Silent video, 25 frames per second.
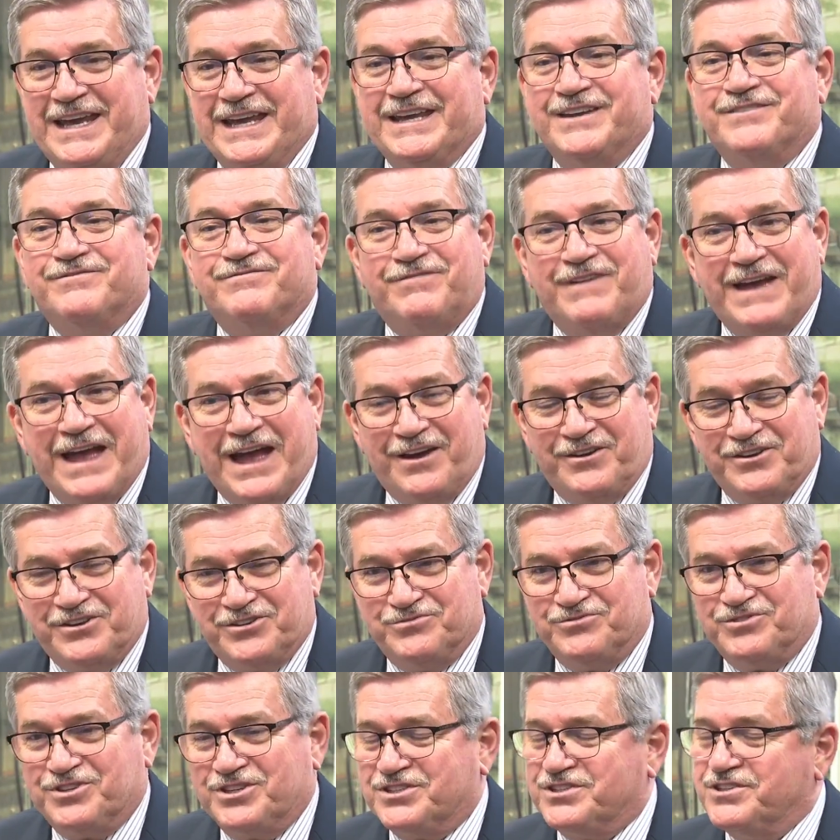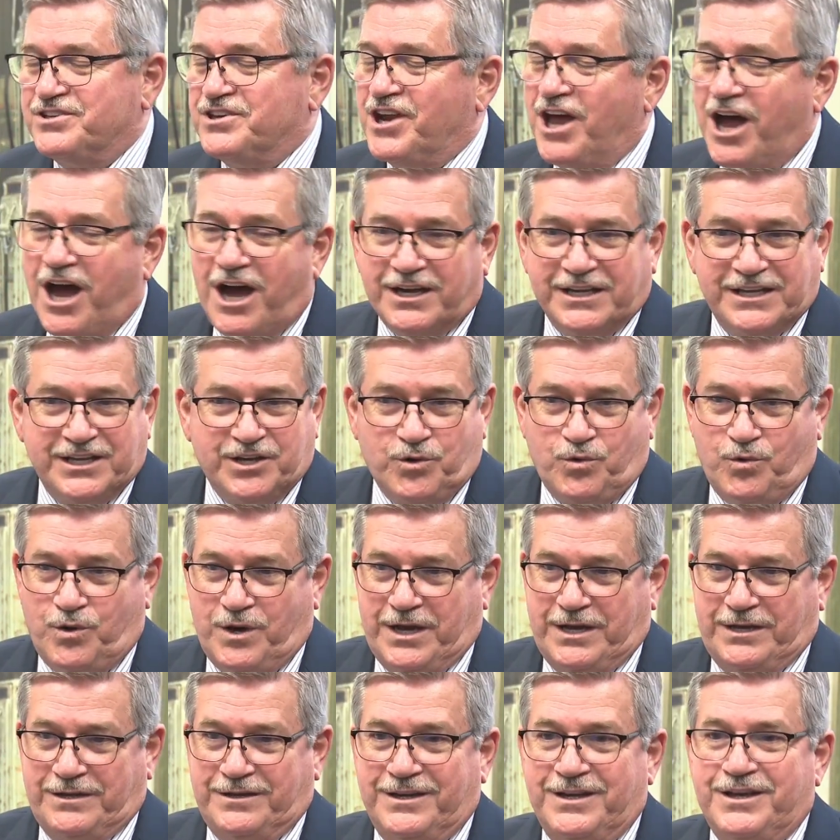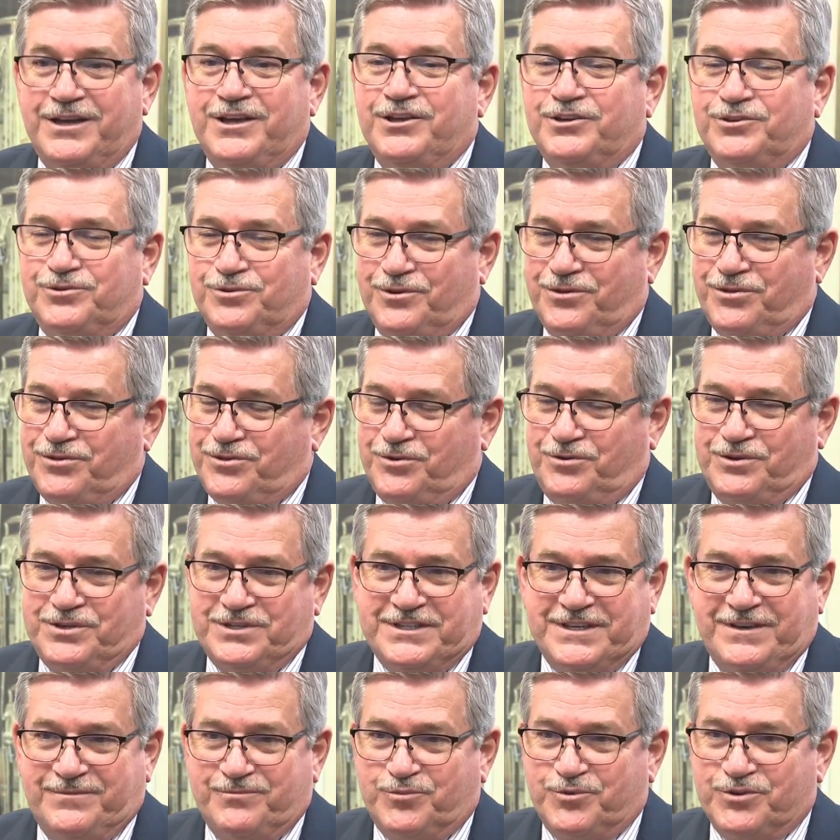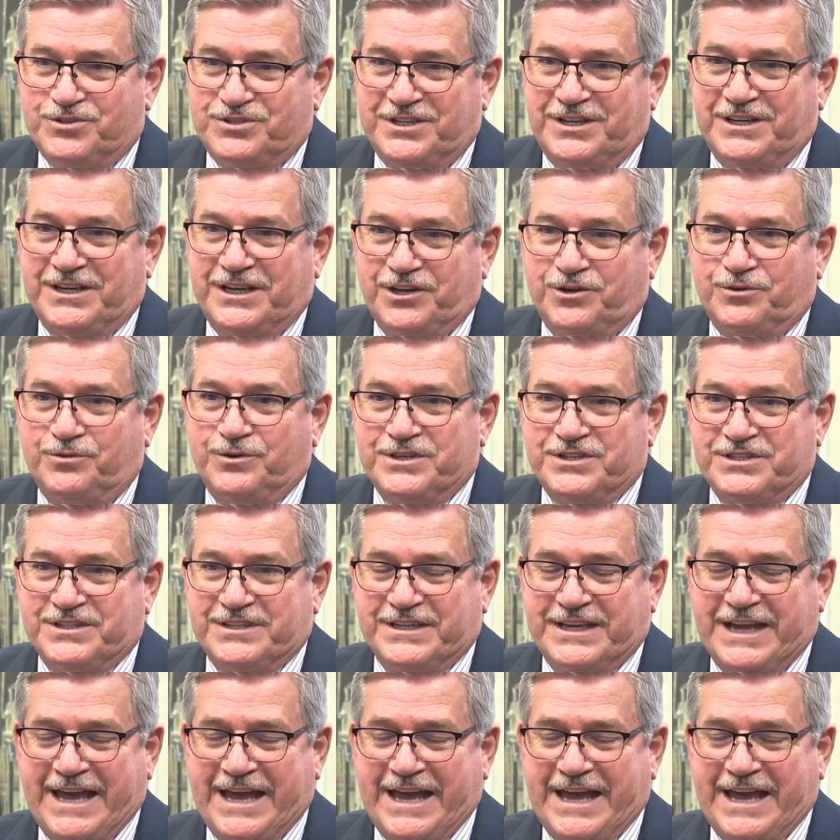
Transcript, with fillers: in value does not equate to a thirty-seven percent increase in